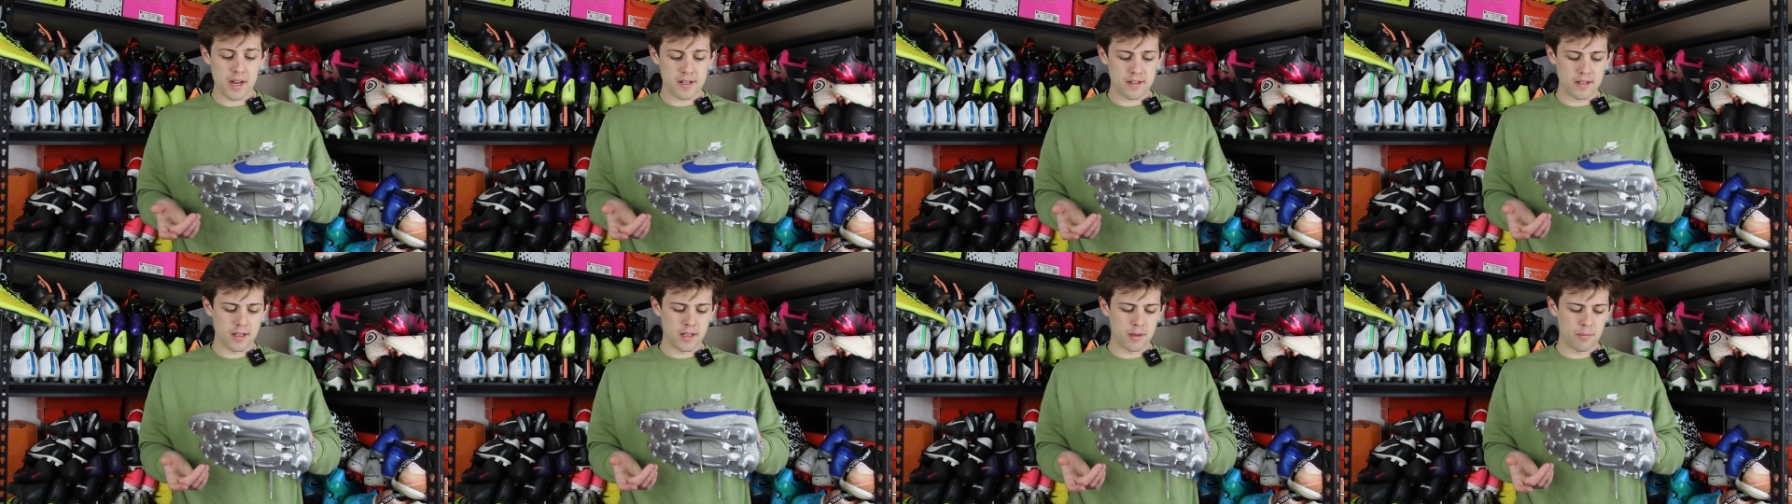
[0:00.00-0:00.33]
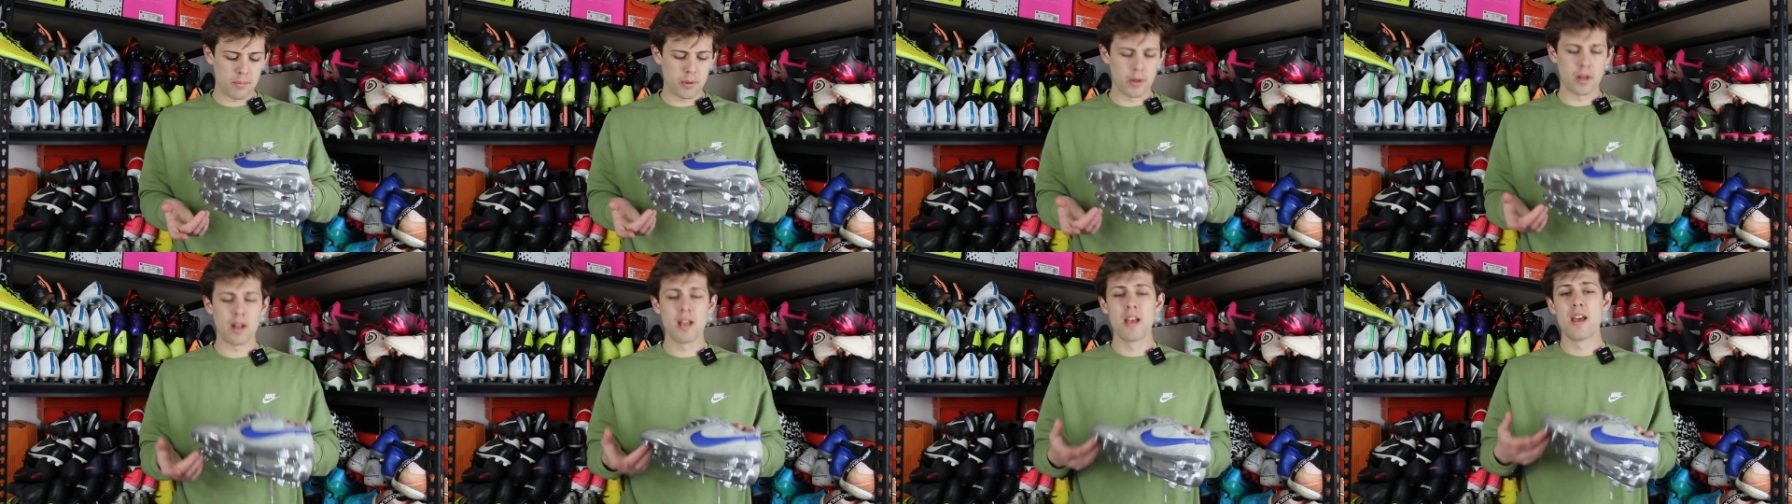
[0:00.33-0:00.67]
it
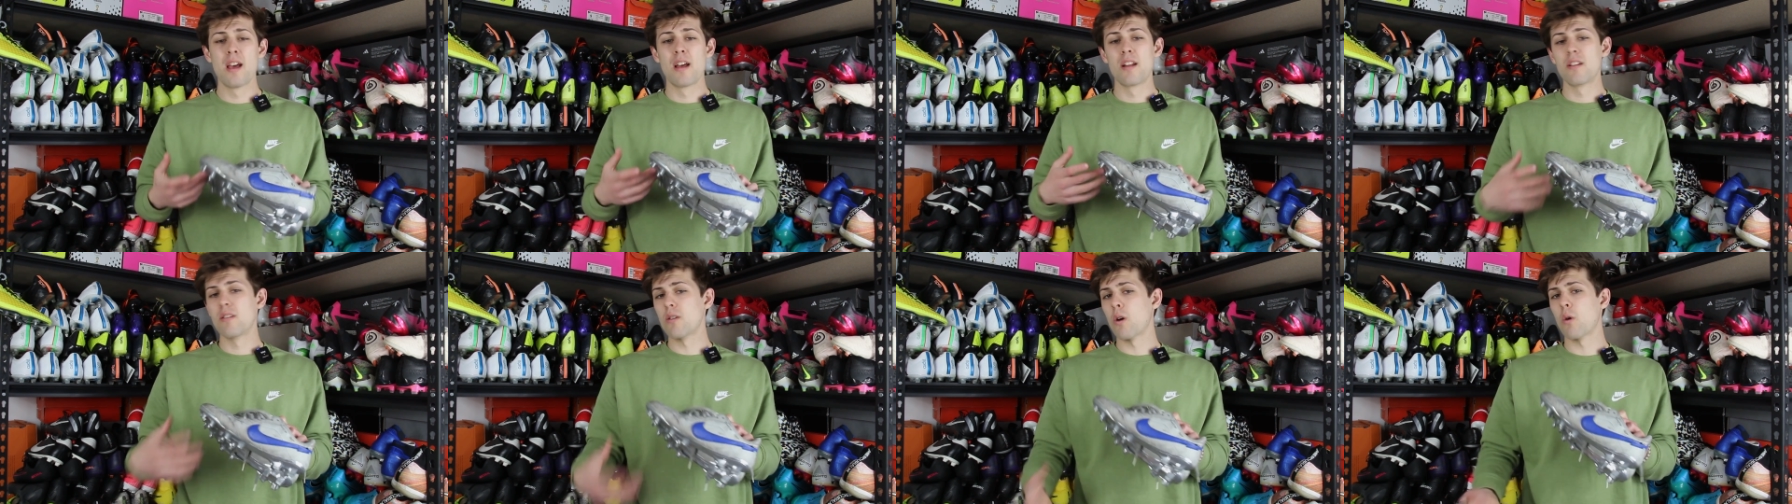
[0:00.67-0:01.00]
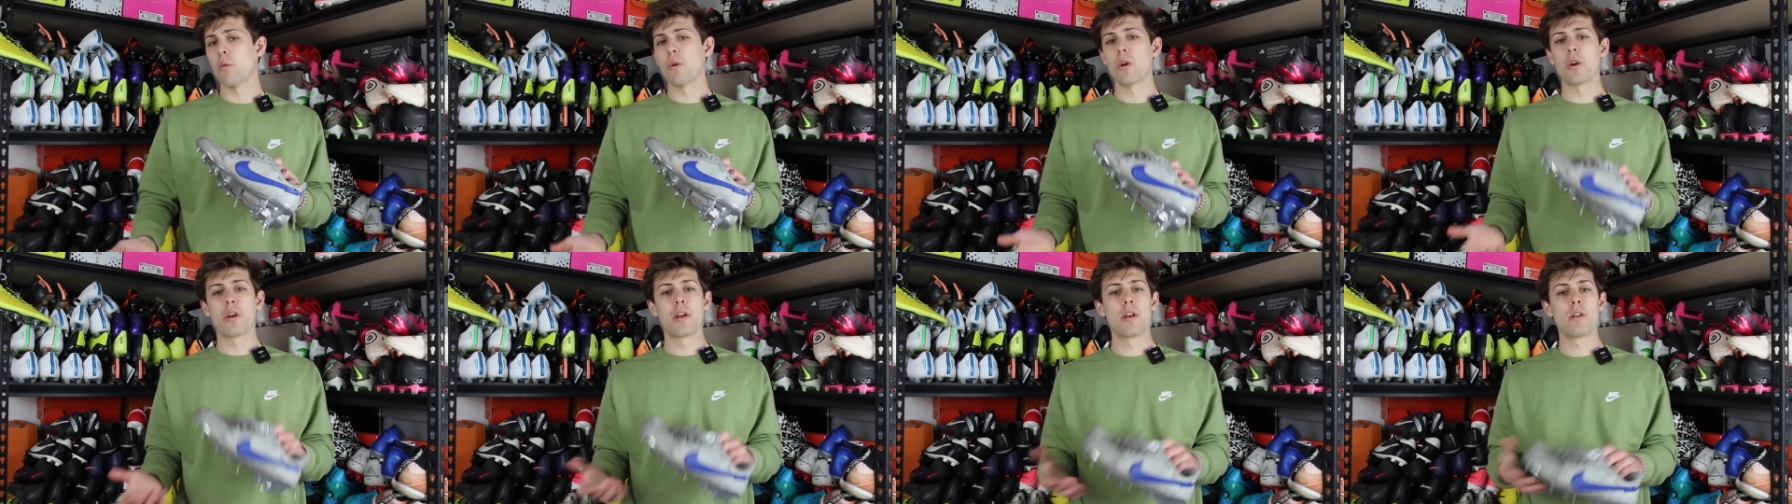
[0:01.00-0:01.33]
did, but no
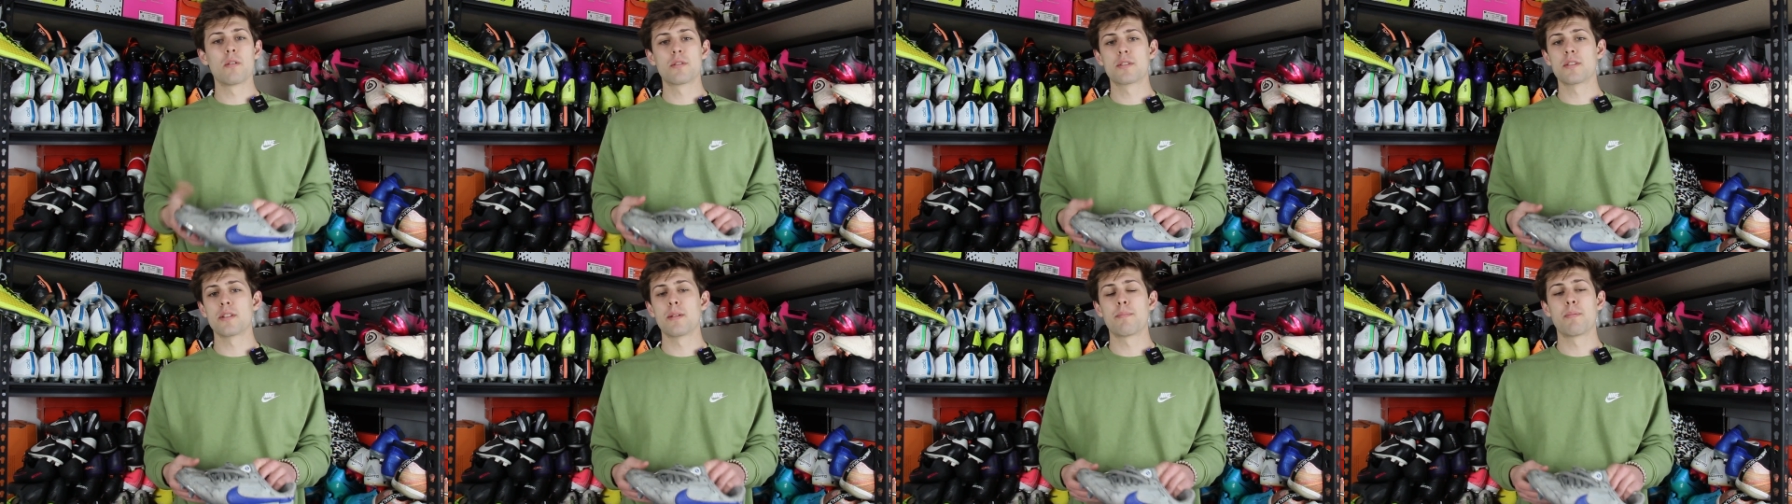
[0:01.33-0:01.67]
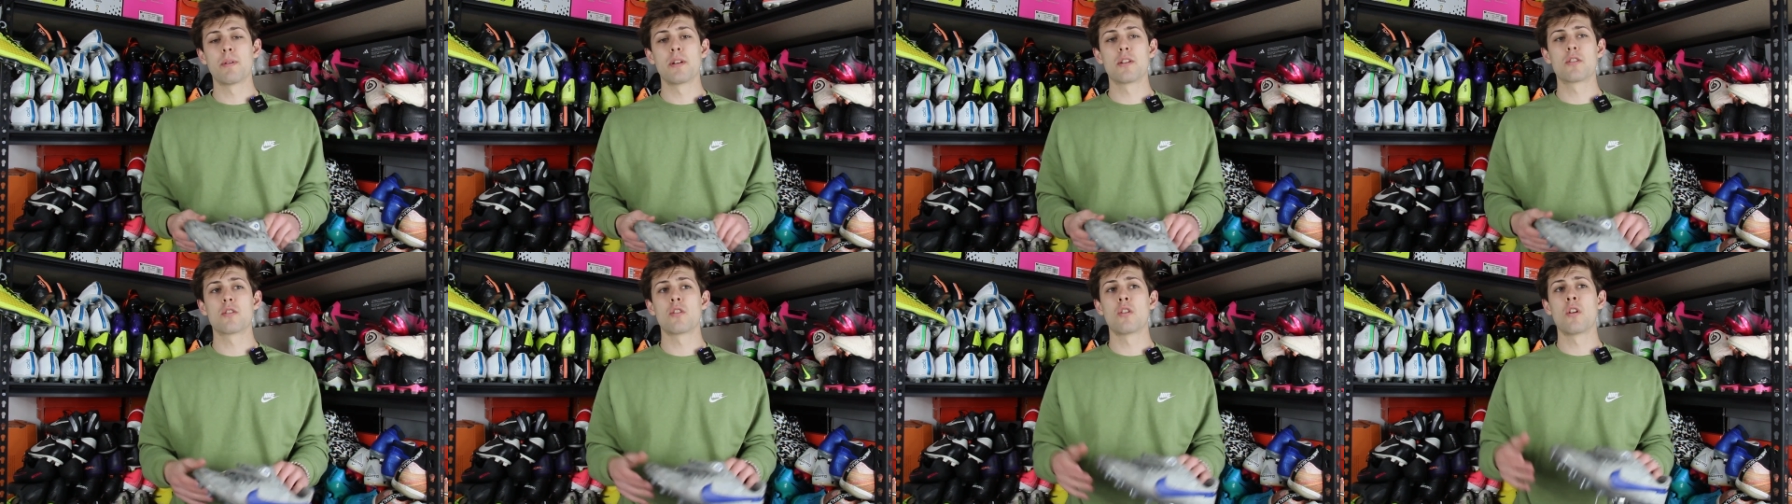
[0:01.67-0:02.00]
real heel
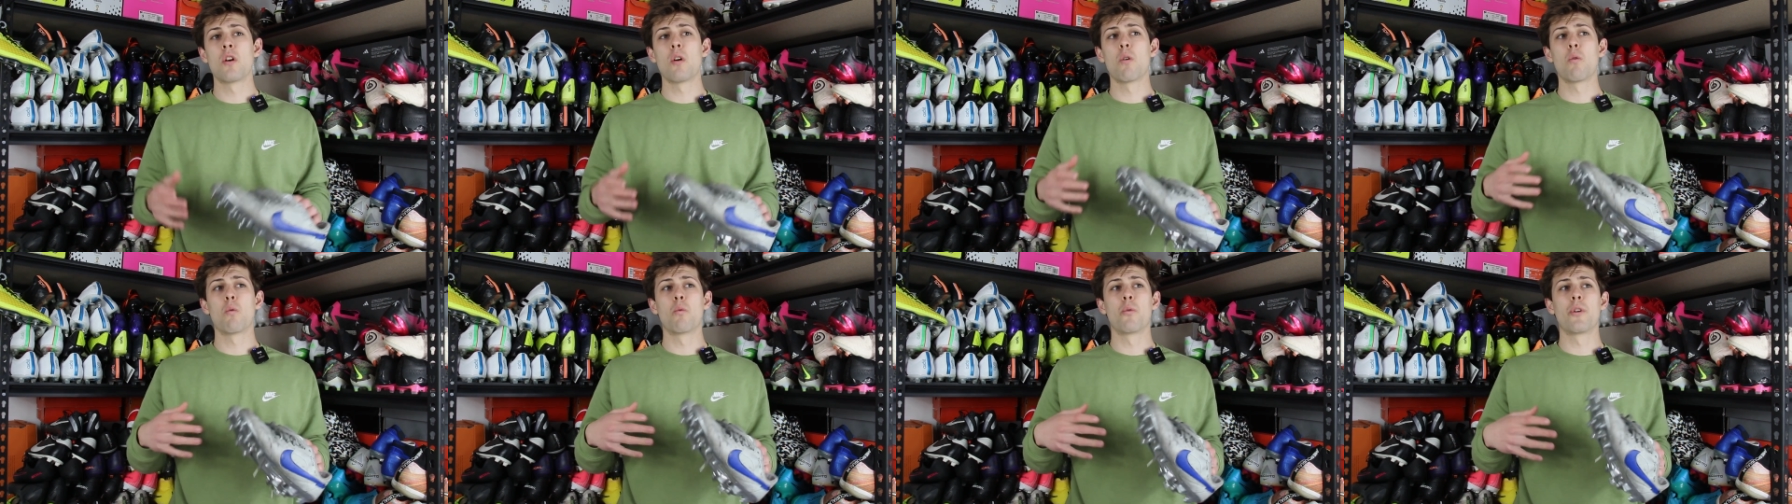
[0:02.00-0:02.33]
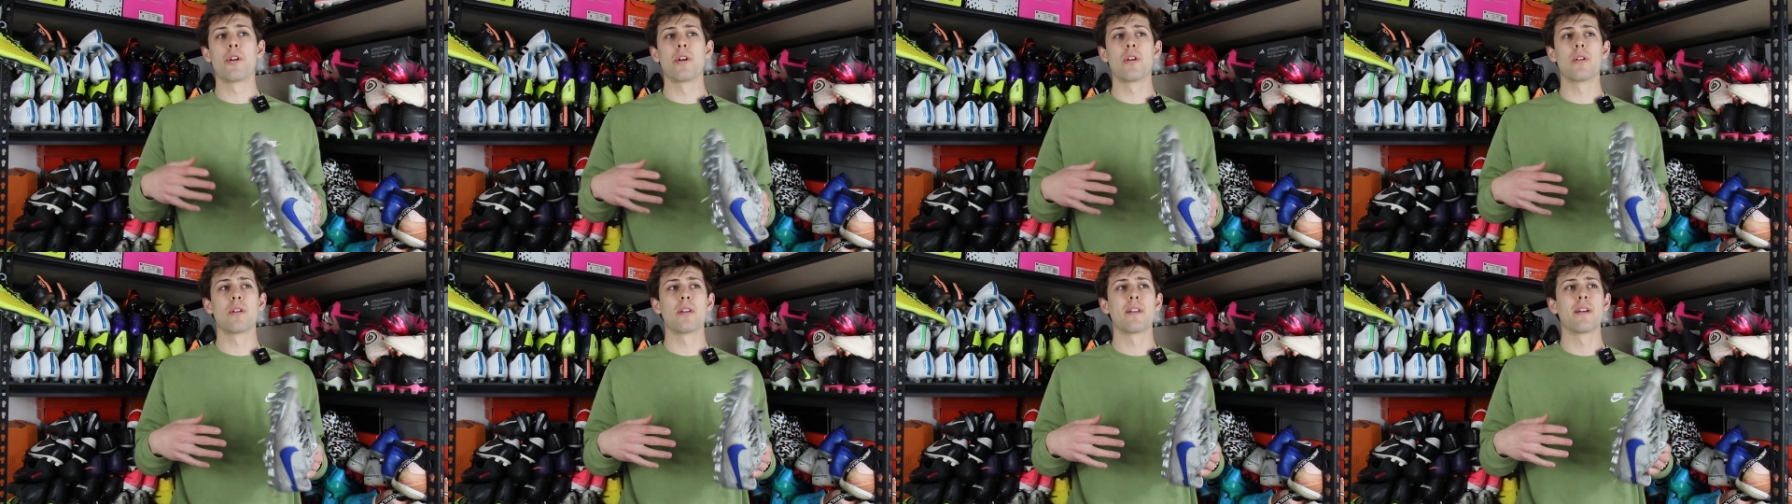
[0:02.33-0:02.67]
slippage, no
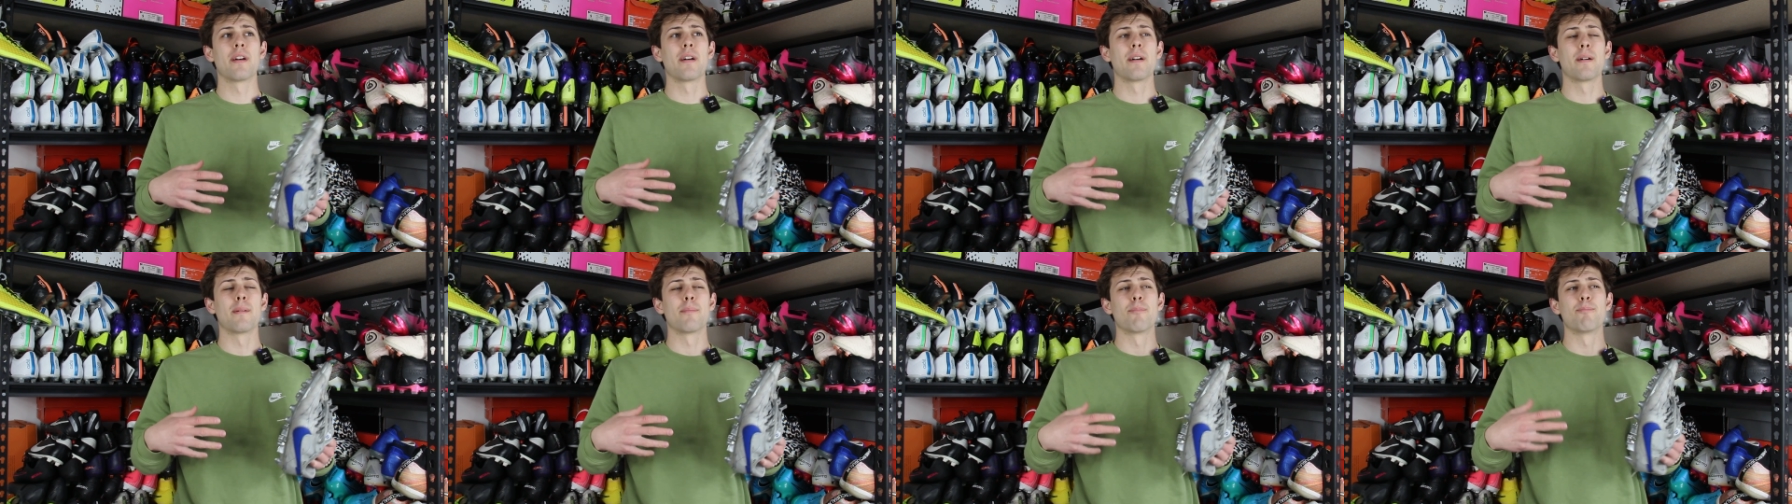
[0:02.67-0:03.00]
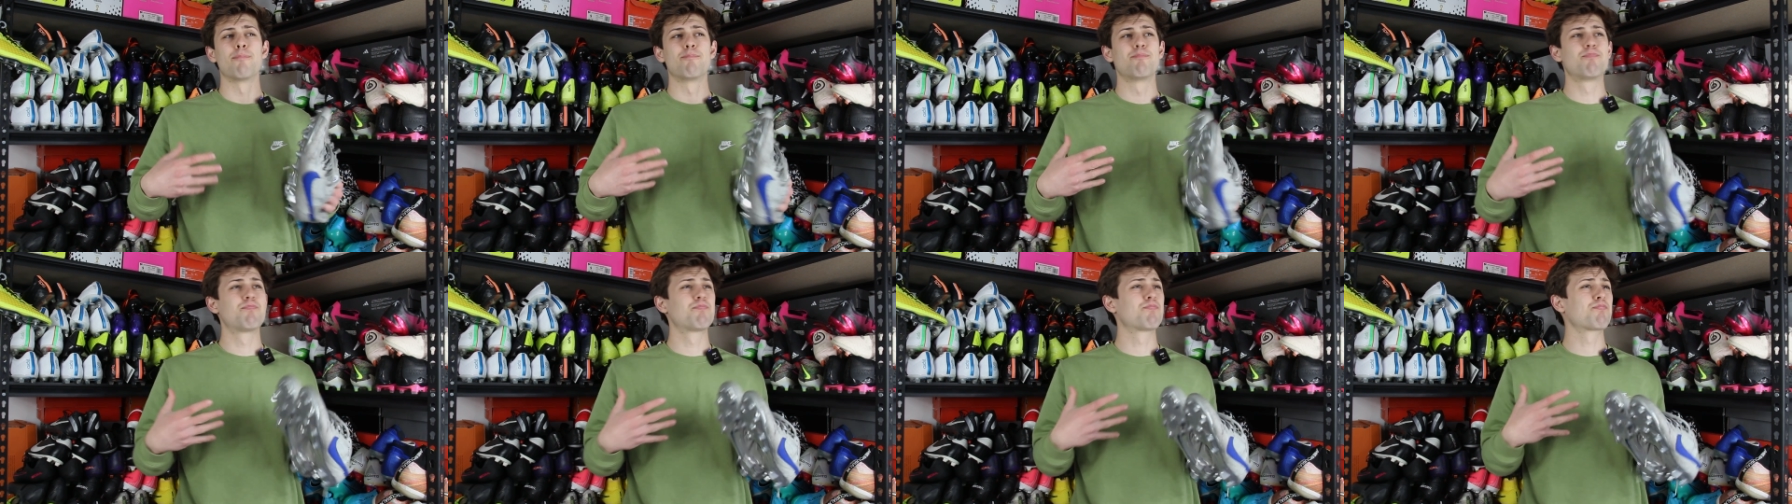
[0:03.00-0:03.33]

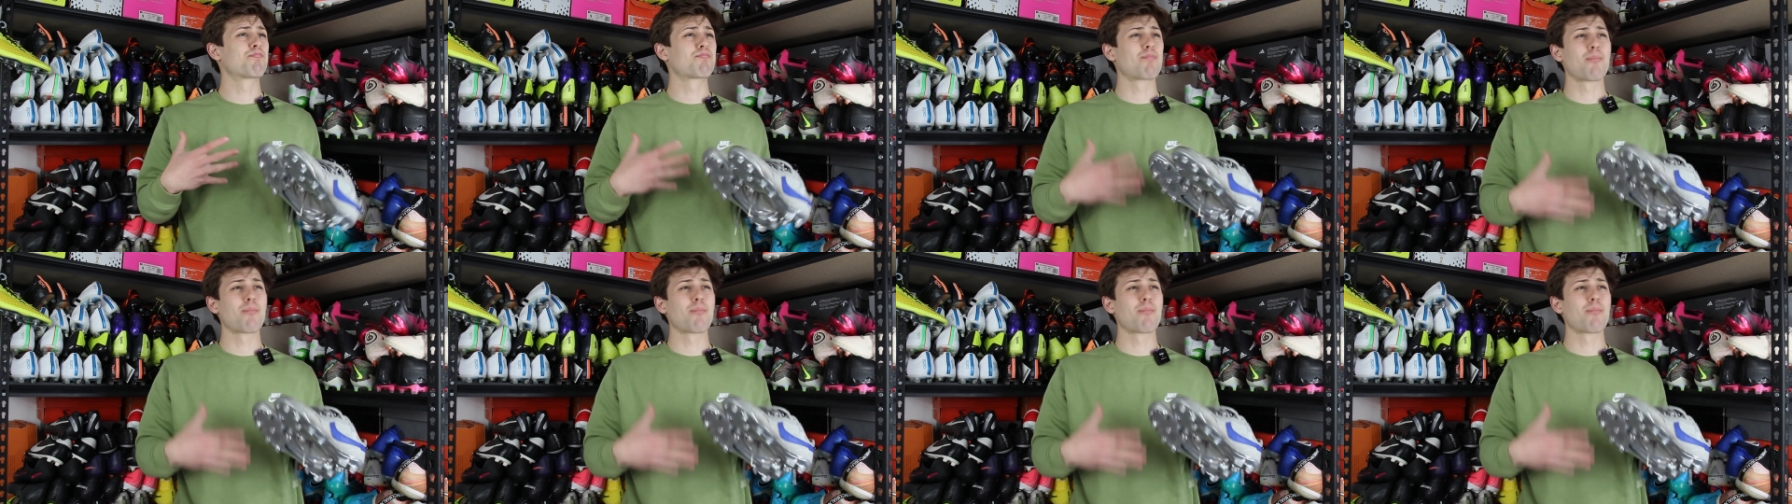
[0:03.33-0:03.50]
real,